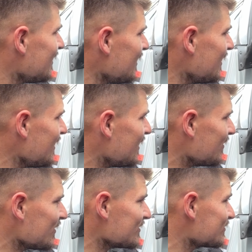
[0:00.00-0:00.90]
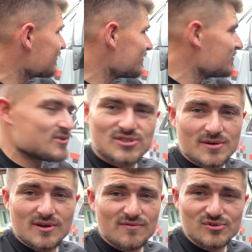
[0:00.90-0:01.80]
I think it's just time
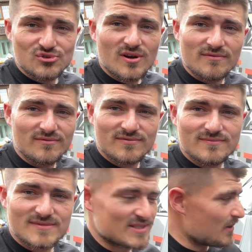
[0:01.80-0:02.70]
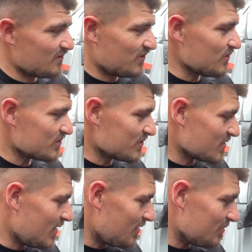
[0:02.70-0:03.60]
to go for a drive and see how it feels in the
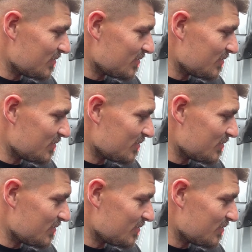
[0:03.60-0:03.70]
car,